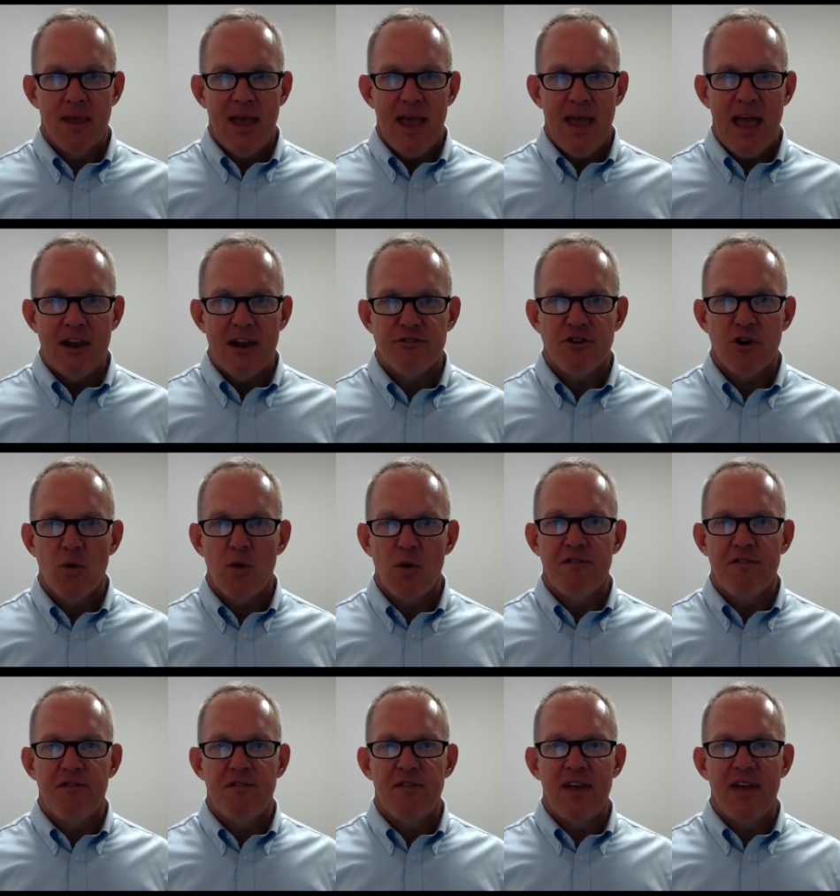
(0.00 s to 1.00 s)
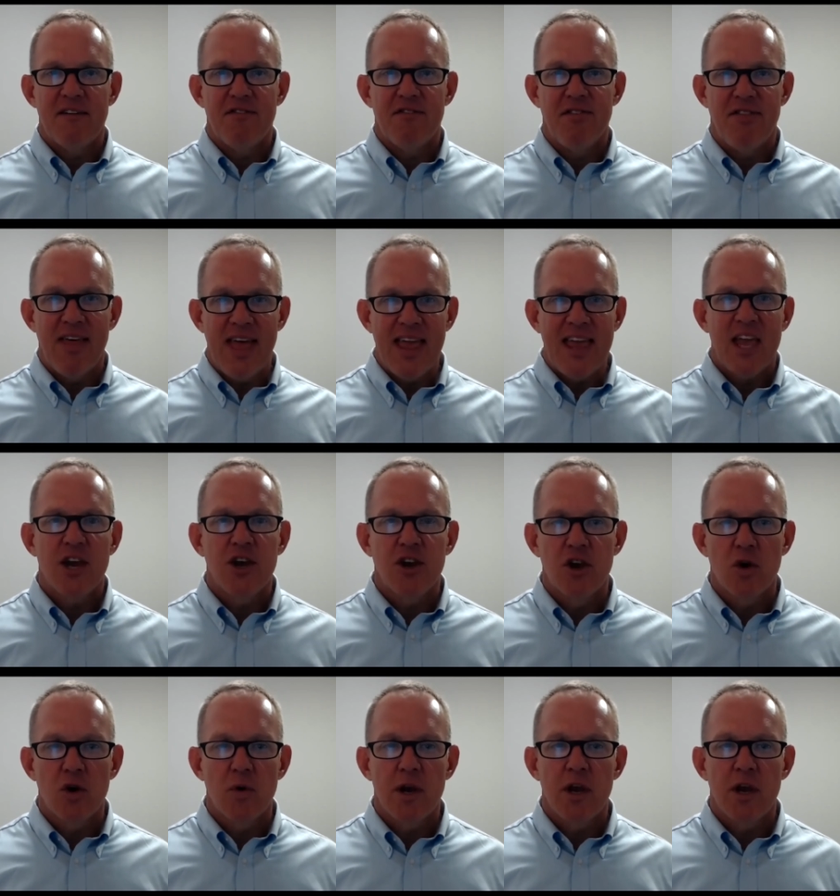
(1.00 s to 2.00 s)
And so if they can
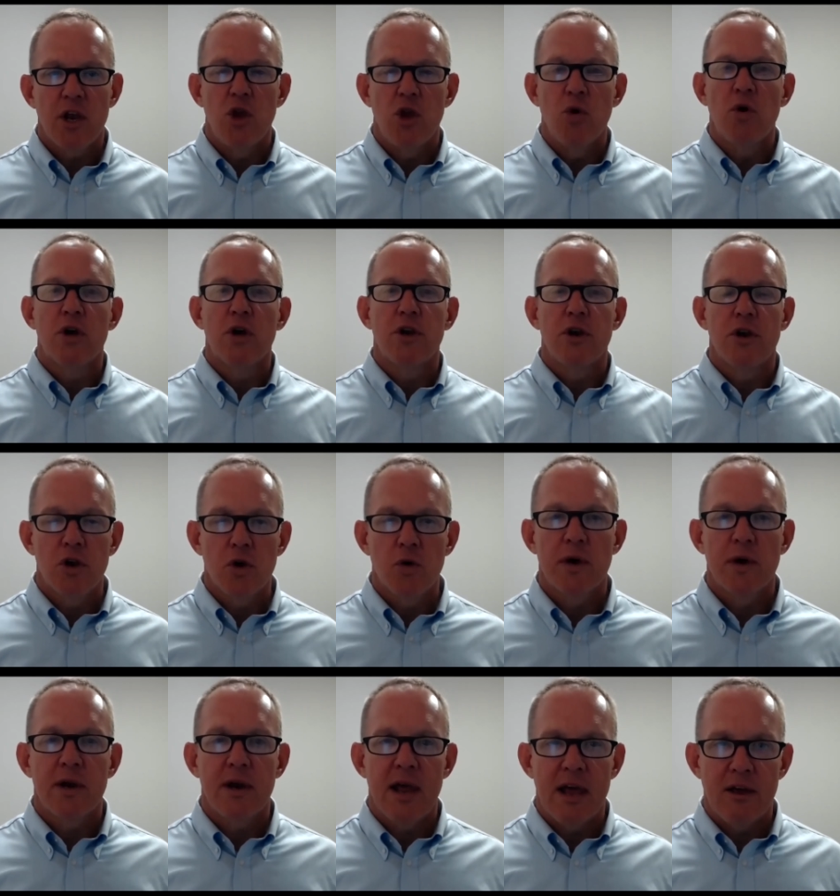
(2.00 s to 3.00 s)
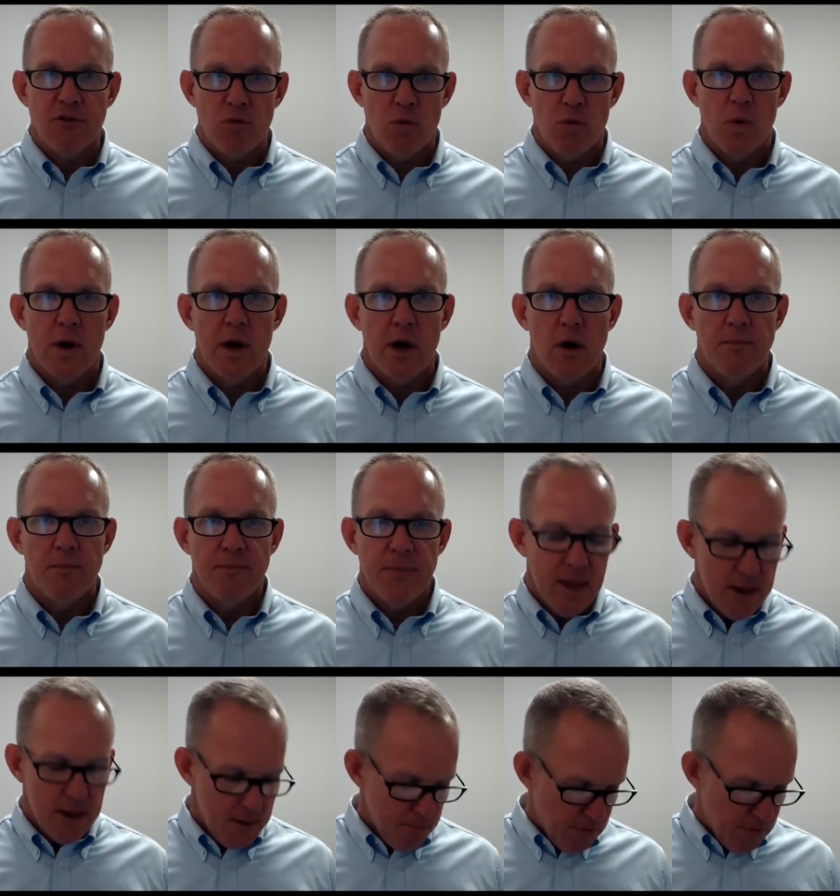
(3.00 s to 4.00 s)
do it, you can do it as well.
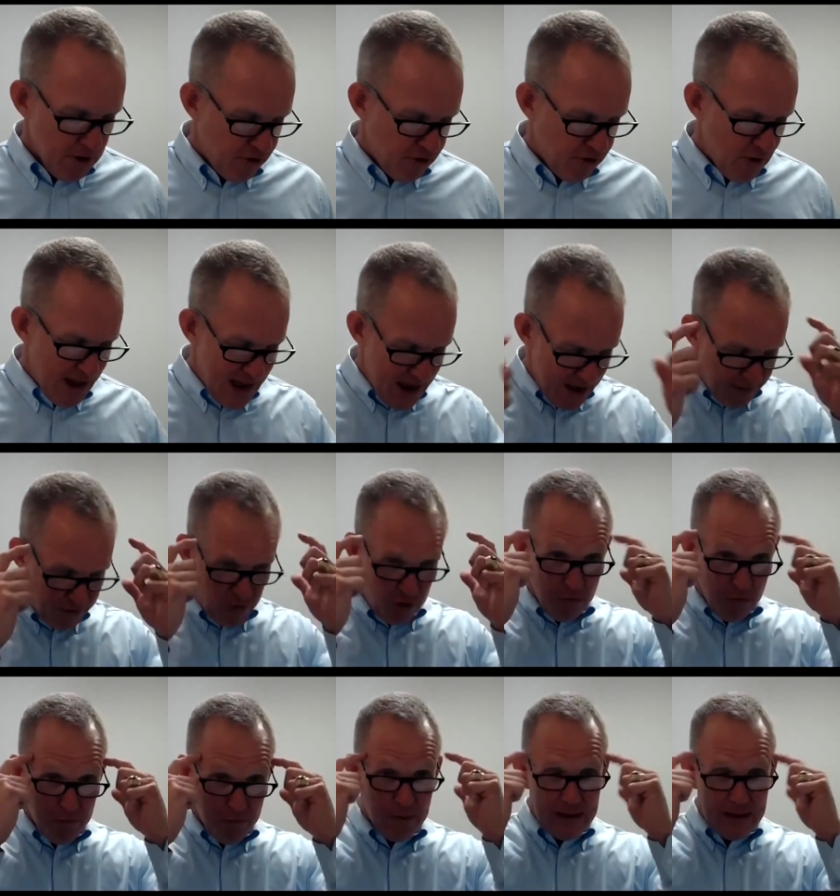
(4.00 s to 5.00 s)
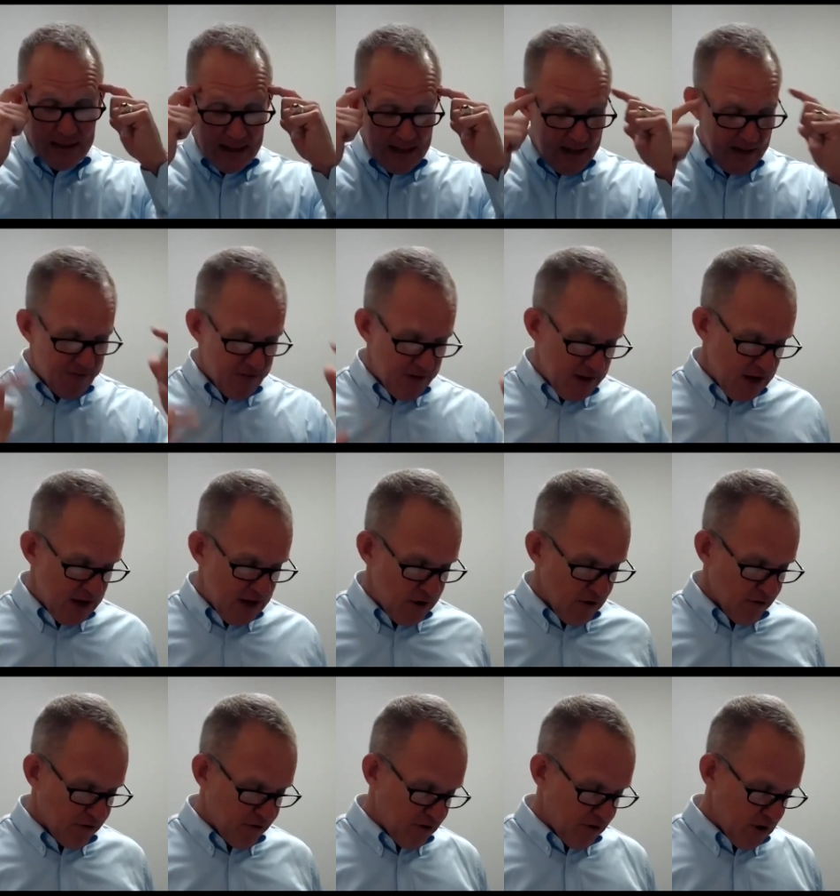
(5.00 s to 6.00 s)
But you have to believe in
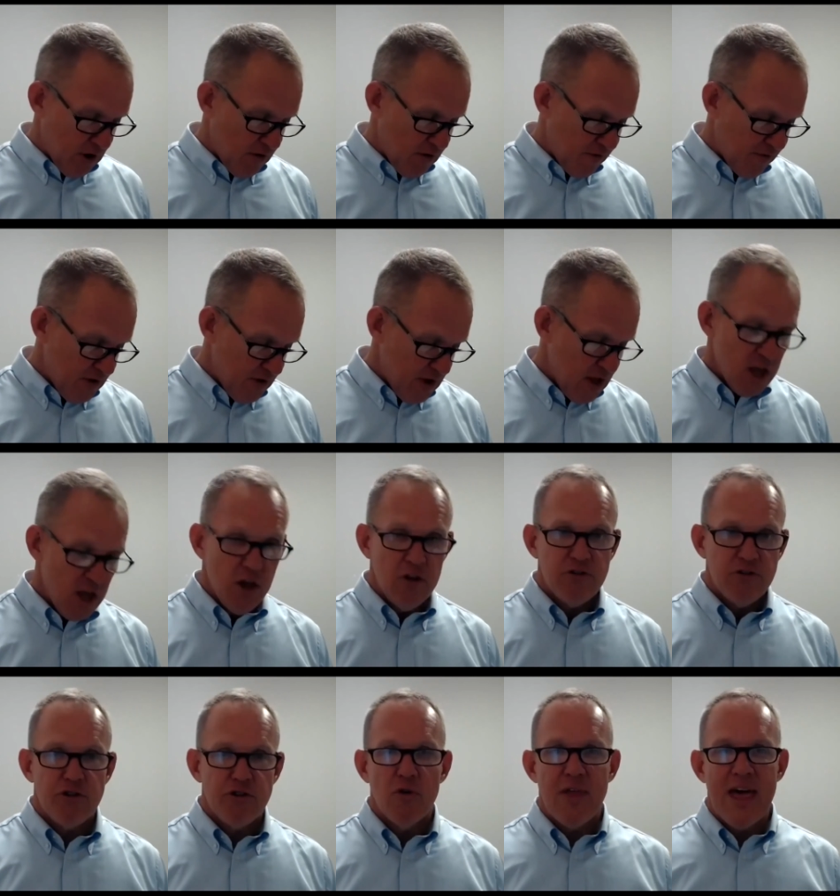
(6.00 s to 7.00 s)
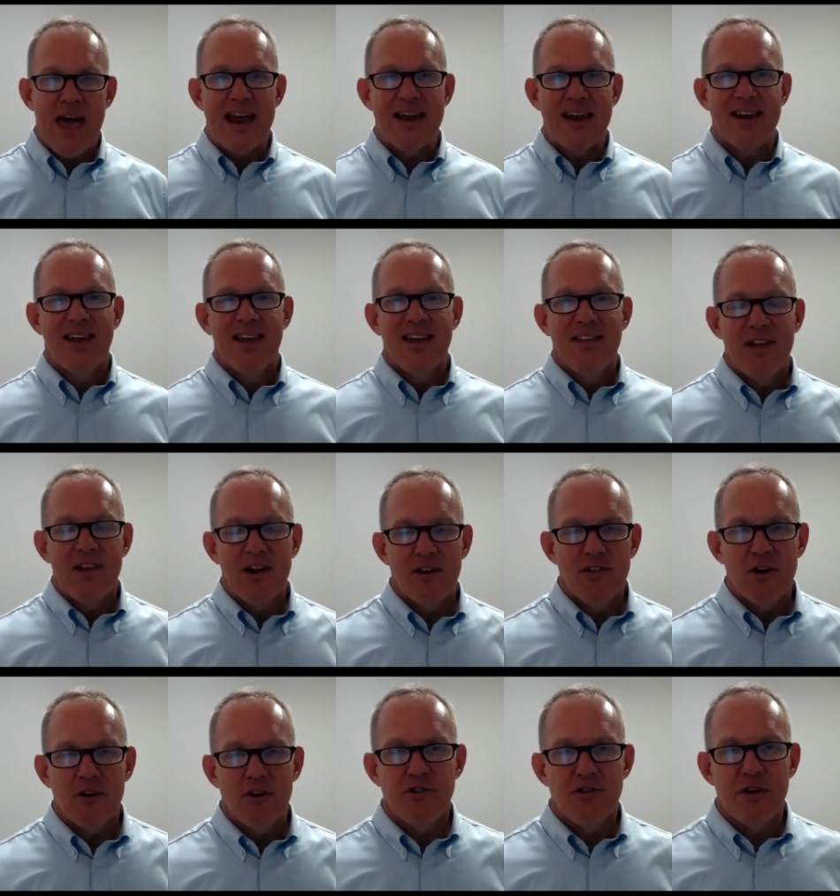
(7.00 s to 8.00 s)
yourself. So that
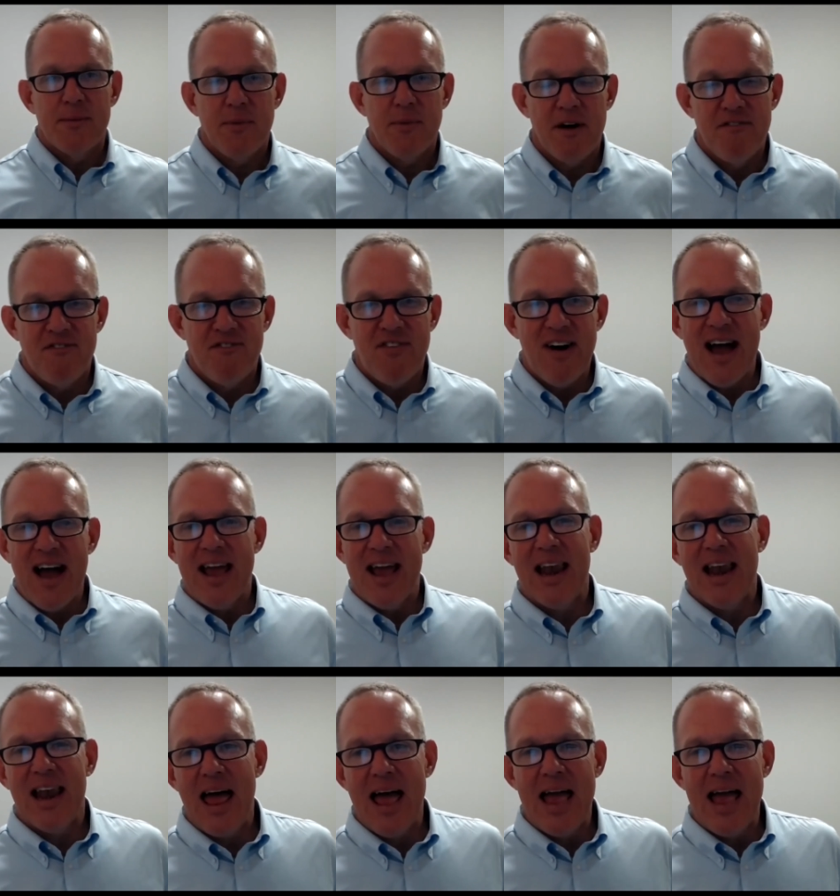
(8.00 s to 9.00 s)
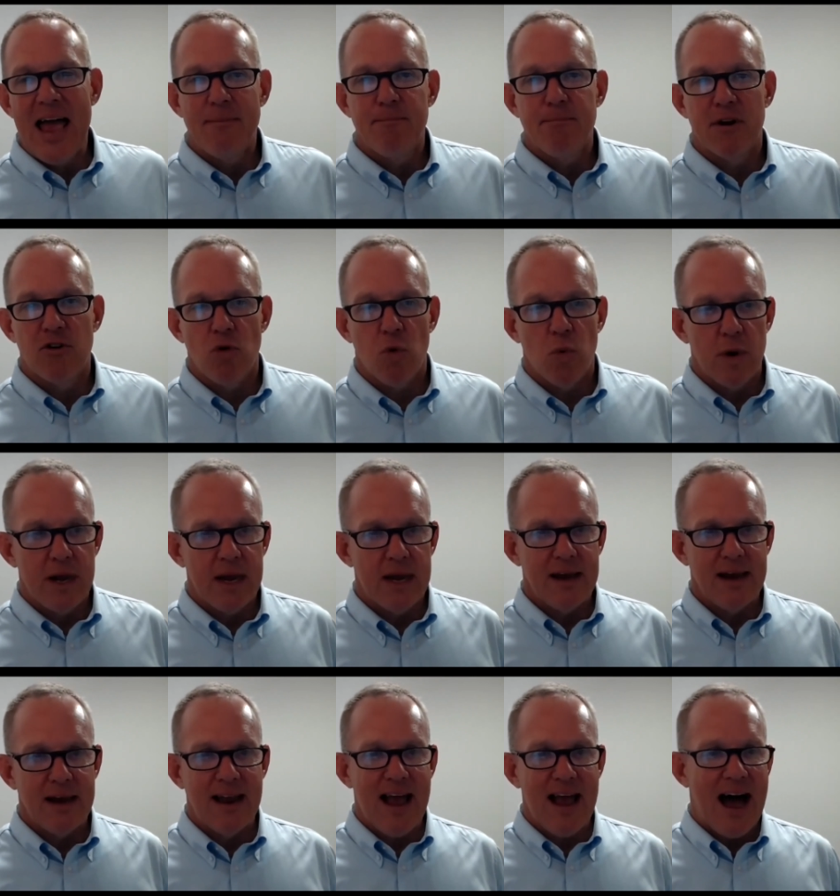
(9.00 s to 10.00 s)
there's a fine line between
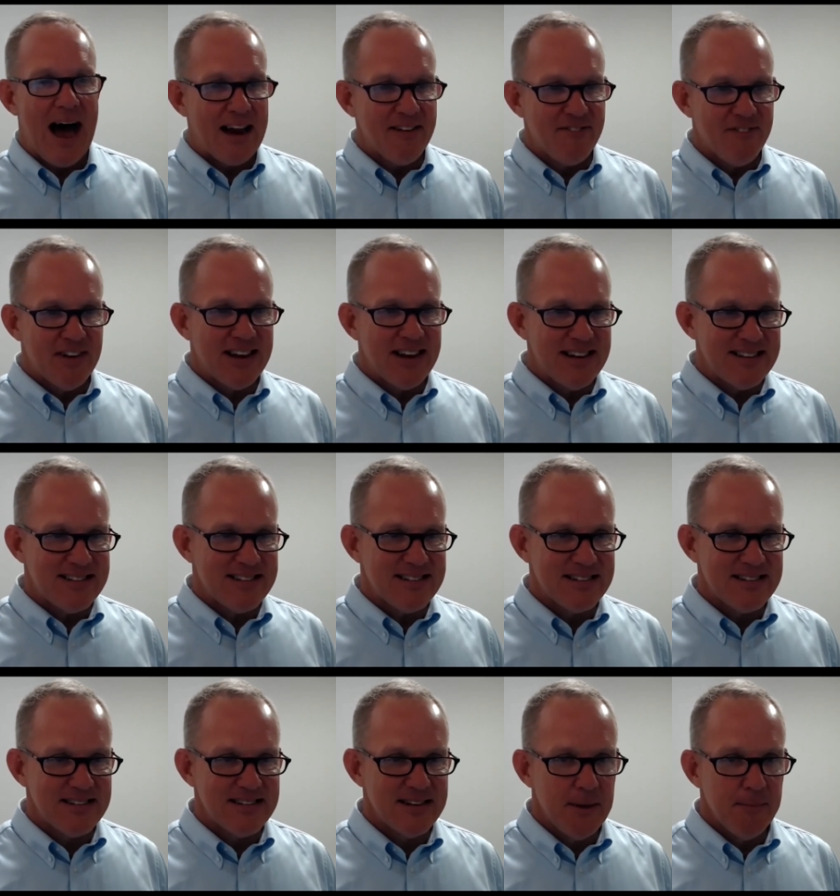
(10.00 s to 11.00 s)
confidence